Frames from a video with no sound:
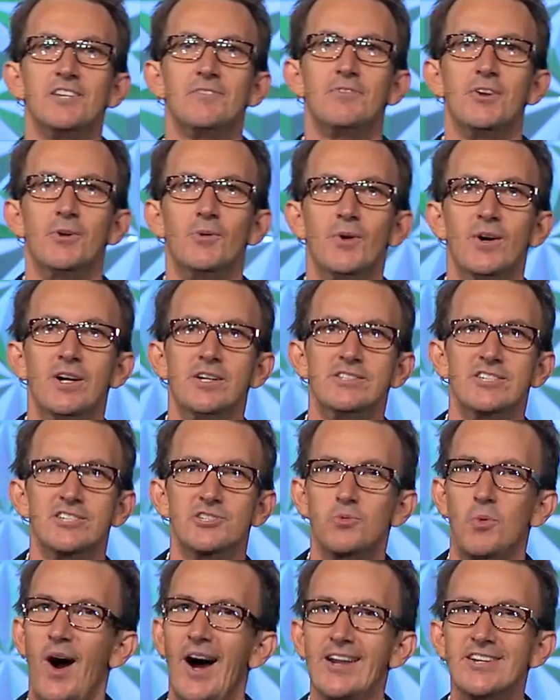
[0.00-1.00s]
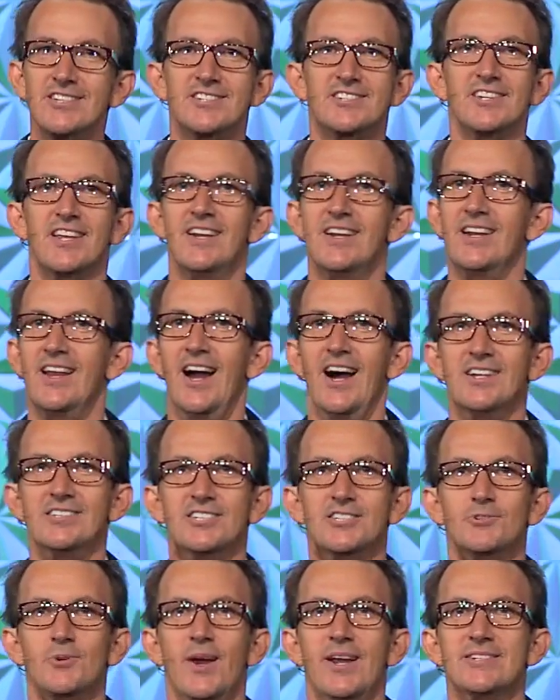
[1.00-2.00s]
if you will, just while you're sitting down,
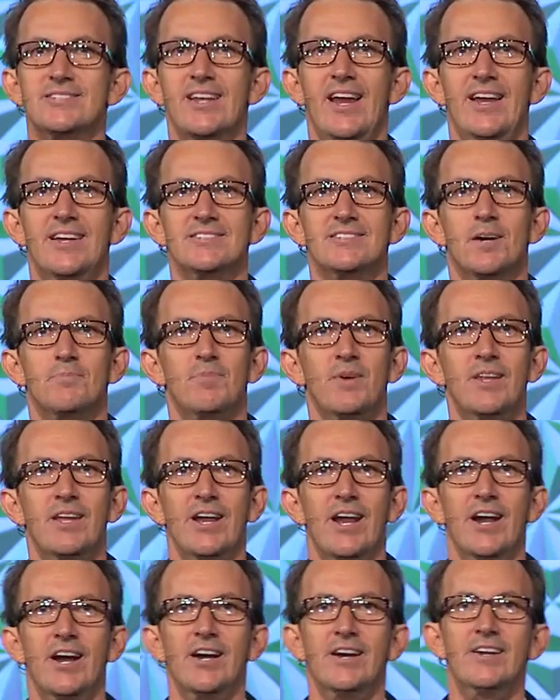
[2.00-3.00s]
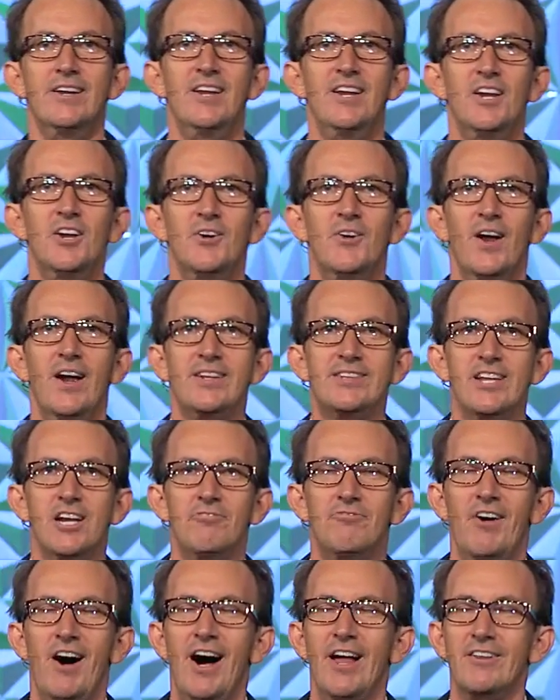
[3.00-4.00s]
just raise hands up in the air right
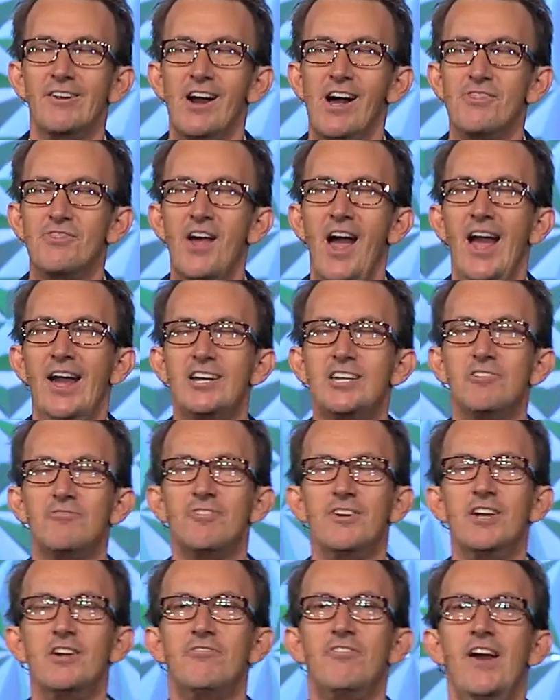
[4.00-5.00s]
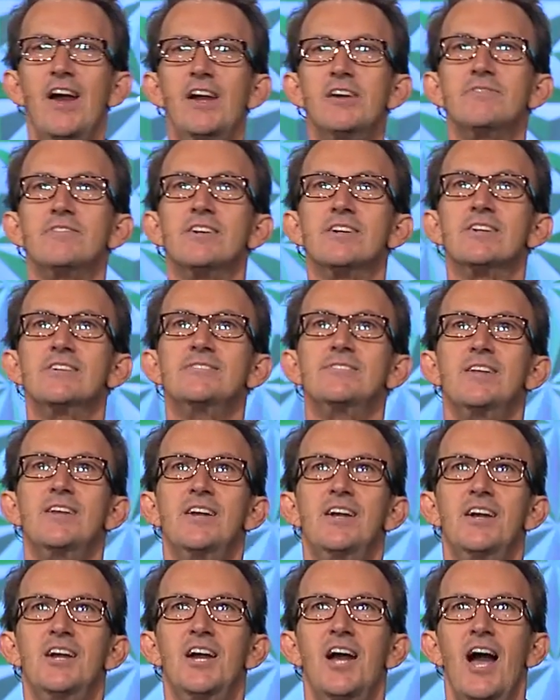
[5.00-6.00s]
there. Father, I thank you for your favor.
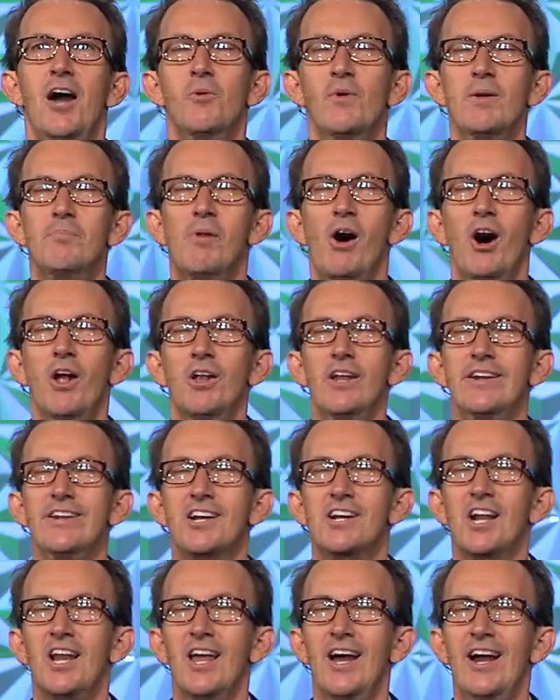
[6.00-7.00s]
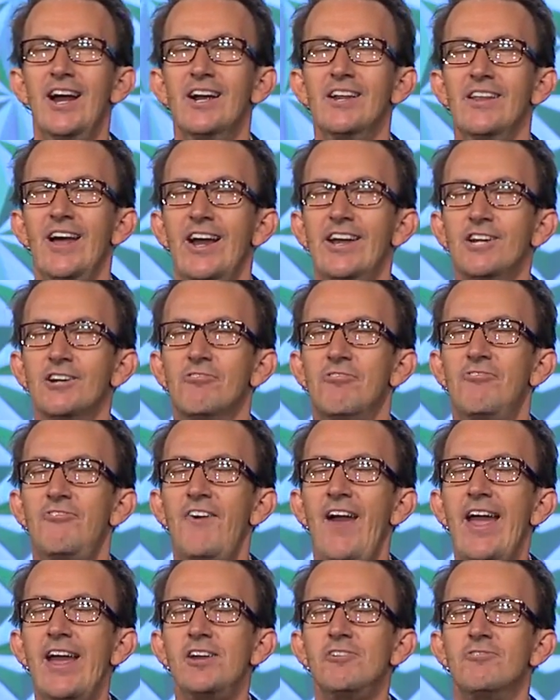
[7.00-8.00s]
And we boldly declare that your
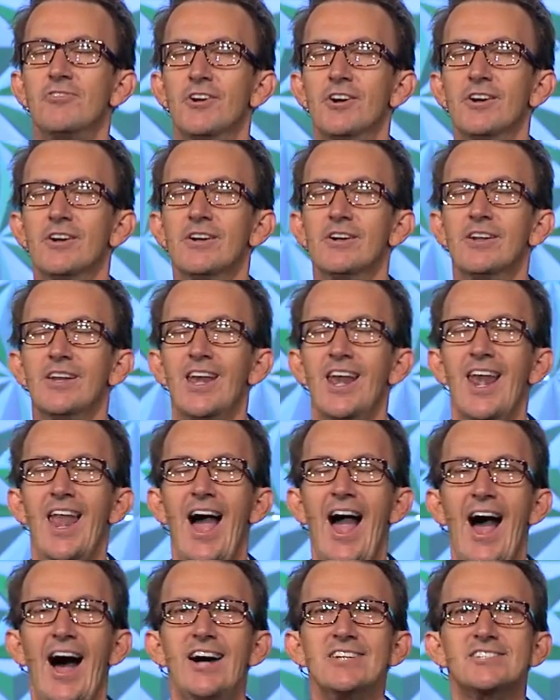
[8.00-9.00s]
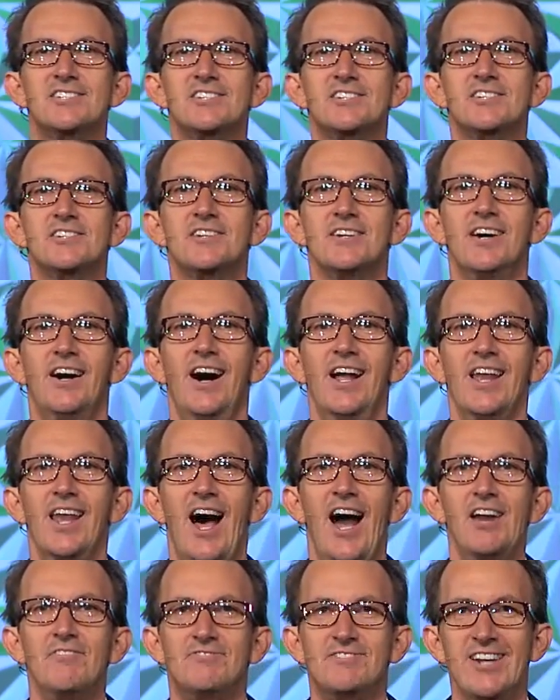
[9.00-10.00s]
favor lasts a
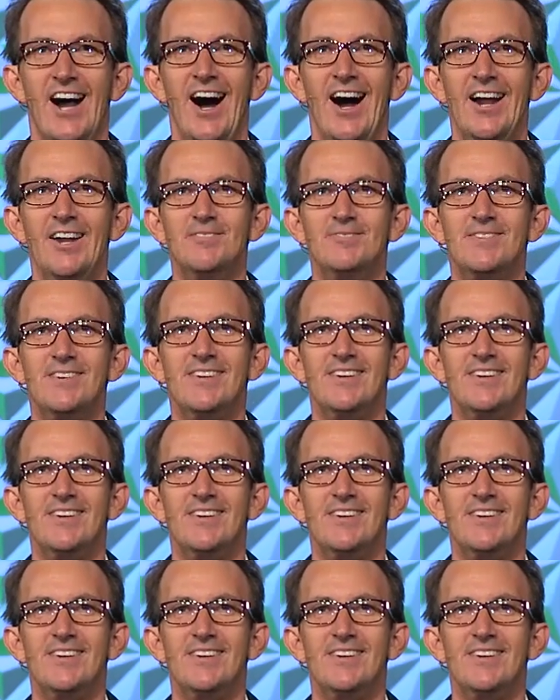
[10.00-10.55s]
lifetime.